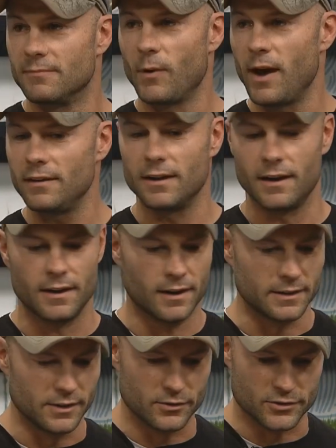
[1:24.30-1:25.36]
Well, uh,
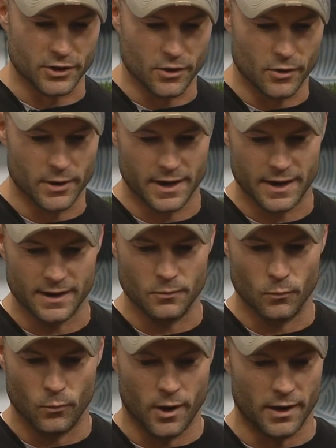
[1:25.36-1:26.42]
years ago, I
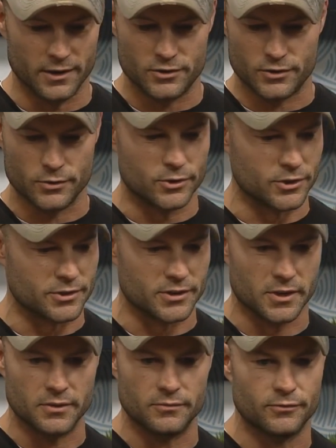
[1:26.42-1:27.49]
wanted to just
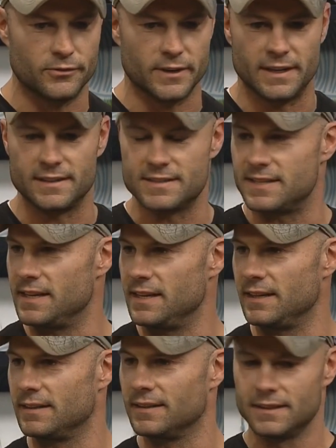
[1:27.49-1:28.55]
out of uh,
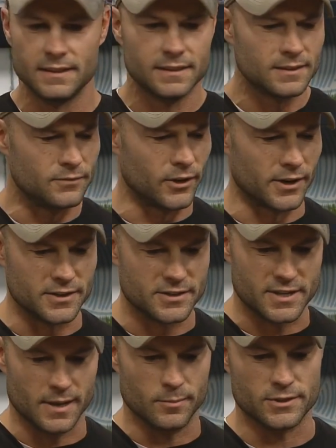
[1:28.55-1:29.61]
seeing various
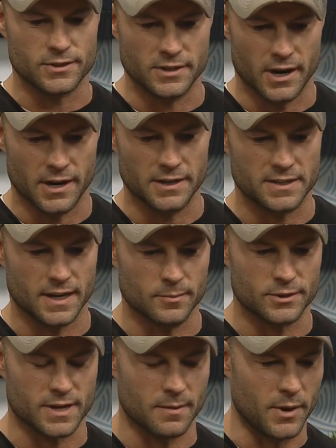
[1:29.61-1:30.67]
tables and dining
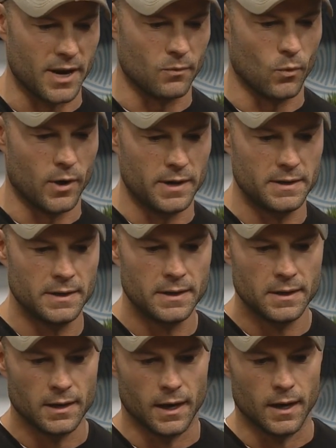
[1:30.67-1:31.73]
tables, I made one.
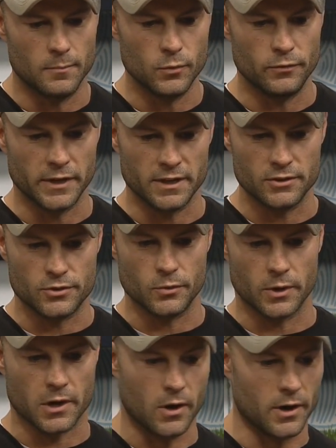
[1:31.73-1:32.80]
Uh, moving into
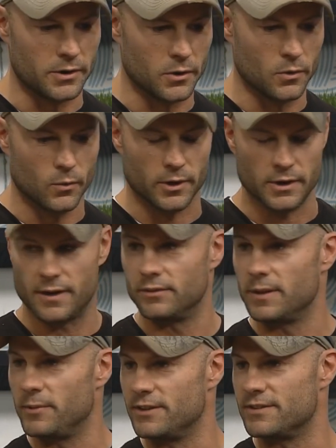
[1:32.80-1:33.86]
a condo where you have
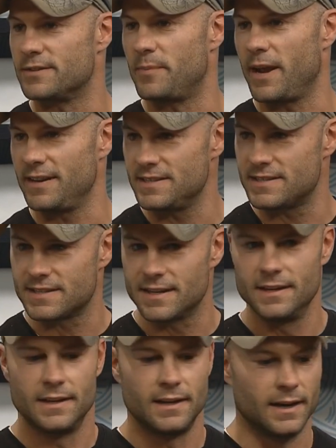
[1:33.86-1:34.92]
limited space, mm.
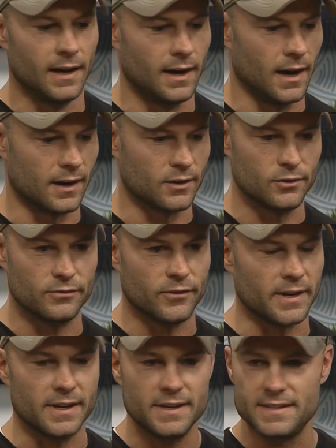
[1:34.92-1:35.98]
Uh, I couldn't
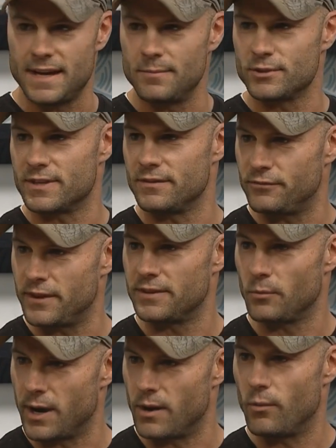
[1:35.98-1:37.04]
find any tables that fit
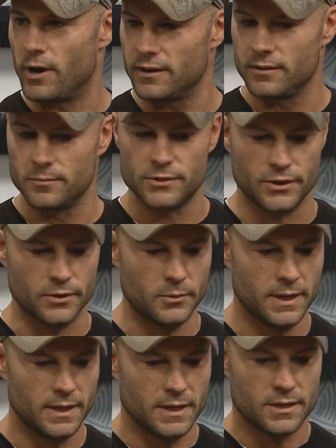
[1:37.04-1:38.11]
the way I wanted them to,
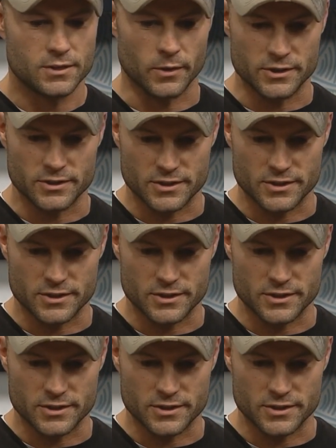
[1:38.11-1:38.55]
so I just